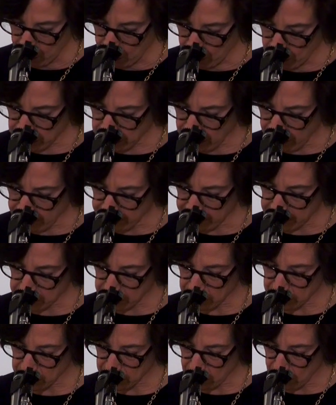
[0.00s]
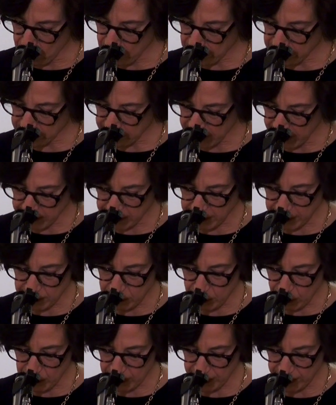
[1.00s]
whose office was coincidentally
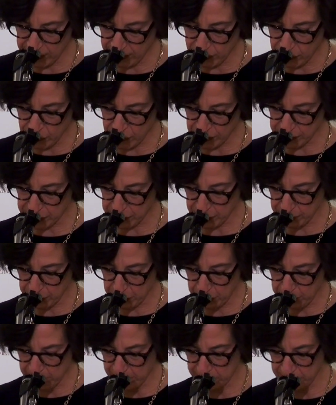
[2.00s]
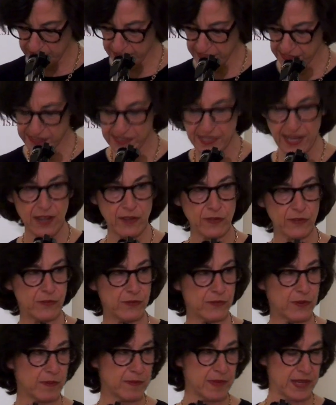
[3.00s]
located just a few buildings down
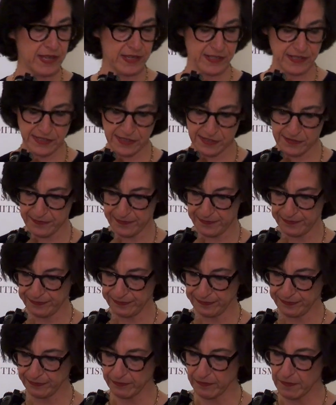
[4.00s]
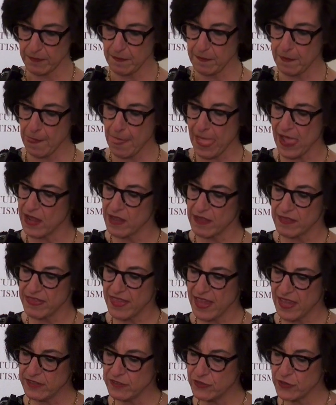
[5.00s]
from his.
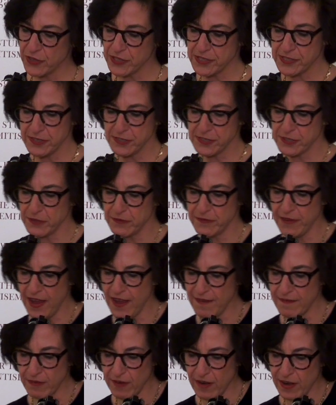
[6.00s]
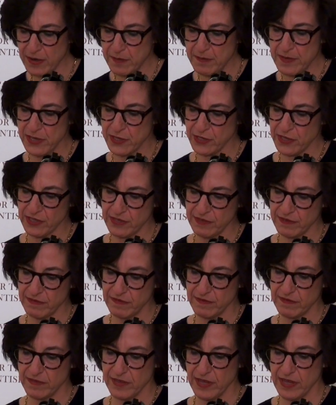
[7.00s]
Then, just a survivor on a mission,
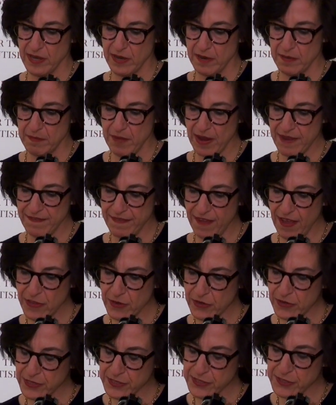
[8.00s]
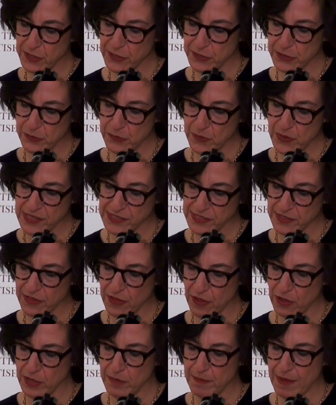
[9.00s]
my father consulted
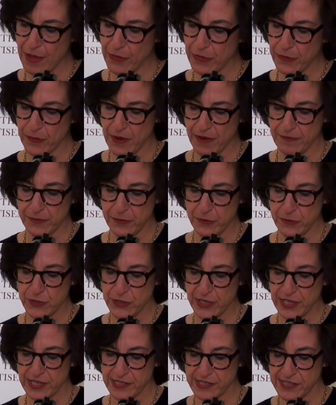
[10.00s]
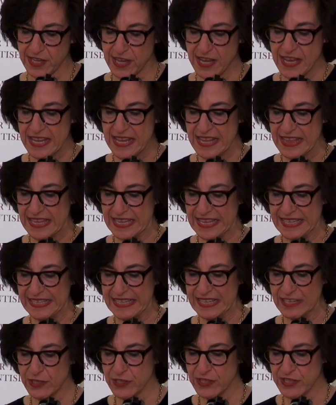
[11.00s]
Wiesenthal about the refugees, the
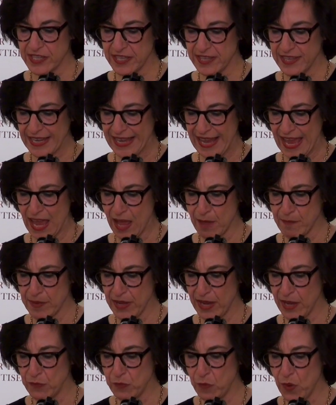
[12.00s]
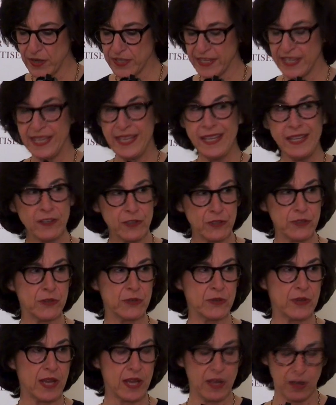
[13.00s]
conditions at the camp, and what he could
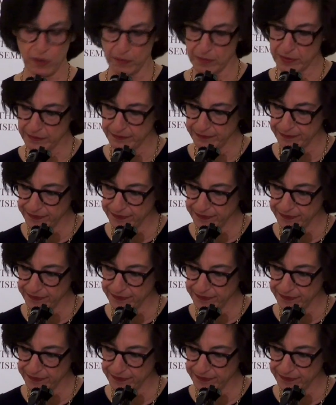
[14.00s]
do to help.